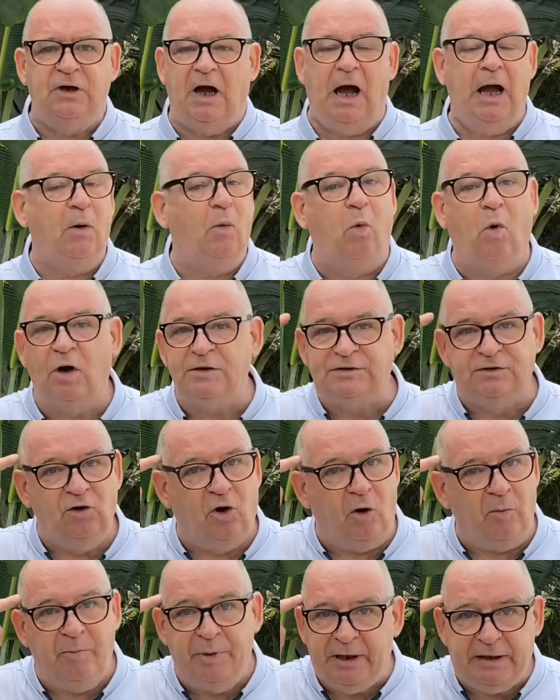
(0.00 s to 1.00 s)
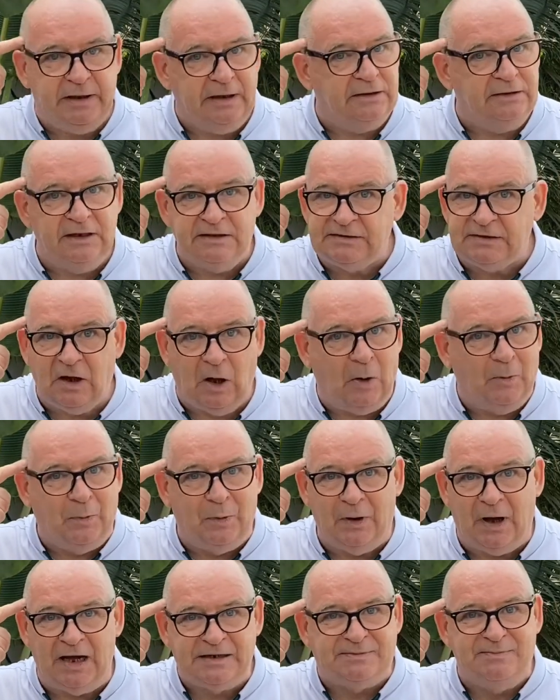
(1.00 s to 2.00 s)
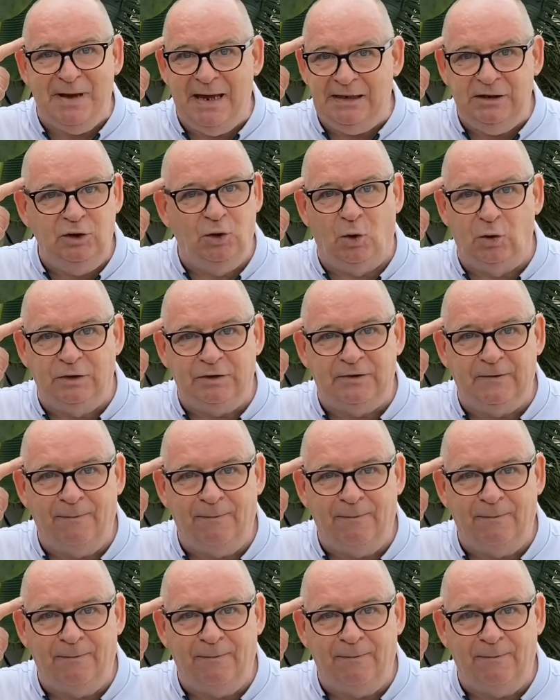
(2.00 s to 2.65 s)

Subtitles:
I was not picking this up, as men don't.